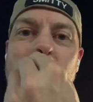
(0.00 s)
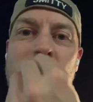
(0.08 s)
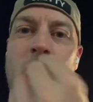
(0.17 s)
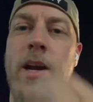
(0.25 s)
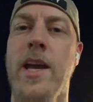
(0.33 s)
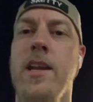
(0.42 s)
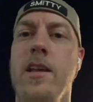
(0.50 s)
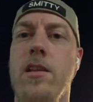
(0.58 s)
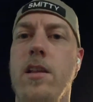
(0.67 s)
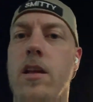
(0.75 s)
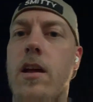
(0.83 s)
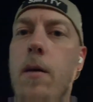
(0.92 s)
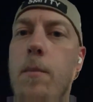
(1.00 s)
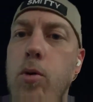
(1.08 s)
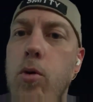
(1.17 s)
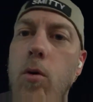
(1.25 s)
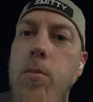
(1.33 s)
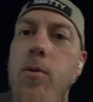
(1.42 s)
When is it
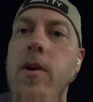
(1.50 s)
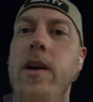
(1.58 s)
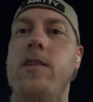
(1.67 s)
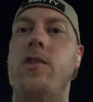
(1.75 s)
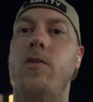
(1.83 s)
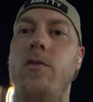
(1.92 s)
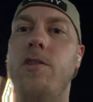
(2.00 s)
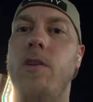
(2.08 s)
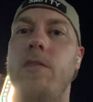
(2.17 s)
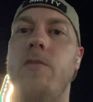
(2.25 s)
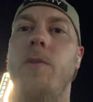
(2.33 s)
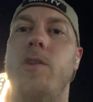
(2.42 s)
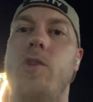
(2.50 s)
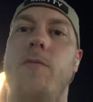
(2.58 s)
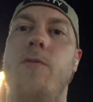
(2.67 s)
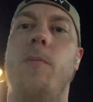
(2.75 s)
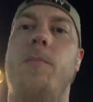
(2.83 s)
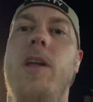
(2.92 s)
appropriate to start
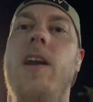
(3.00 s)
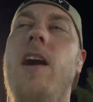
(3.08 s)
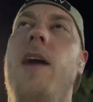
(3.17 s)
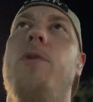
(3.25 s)
reaching for a player?